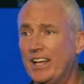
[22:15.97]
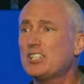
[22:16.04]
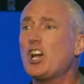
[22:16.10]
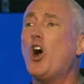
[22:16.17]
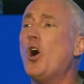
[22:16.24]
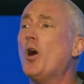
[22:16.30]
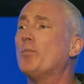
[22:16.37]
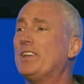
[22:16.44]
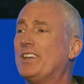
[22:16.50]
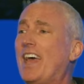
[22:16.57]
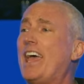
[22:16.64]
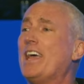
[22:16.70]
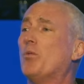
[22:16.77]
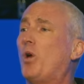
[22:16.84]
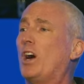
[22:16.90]
Go home
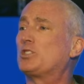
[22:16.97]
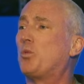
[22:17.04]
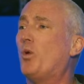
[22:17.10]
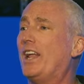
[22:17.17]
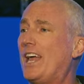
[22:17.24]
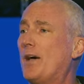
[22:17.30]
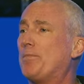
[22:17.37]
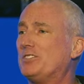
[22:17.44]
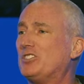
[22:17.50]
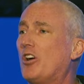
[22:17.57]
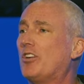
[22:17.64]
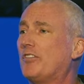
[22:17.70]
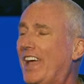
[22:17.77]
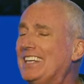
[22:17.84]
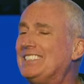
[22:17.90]
today and watch one
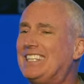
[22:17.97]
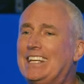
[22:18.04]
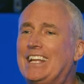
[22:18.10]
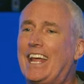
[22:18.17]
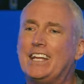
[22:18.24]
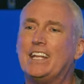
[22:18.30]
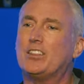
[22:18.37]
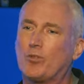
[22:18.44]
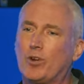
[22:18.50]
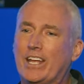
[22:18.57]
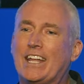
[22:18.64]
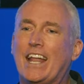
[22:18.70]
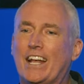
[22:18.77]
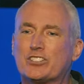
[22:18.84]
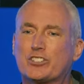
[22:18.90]
episode of
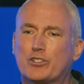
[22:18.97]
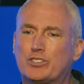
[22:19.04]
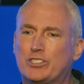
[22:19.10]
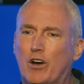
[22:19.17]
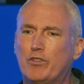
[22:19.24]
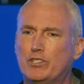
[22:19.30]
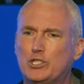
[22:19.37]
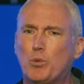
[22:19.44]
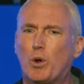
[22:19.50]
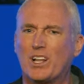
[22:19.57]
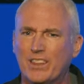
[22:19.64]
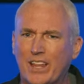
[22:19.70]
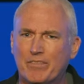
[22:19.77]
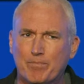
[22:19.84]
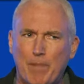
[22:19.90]
1883 and ask yourself, would you want to
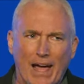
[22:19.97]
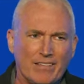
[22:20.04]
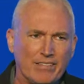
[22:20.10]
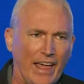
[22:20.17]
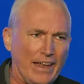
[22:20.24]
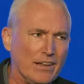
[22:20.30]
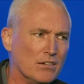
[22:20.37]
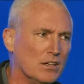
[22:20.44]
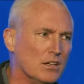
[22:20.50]
live back then?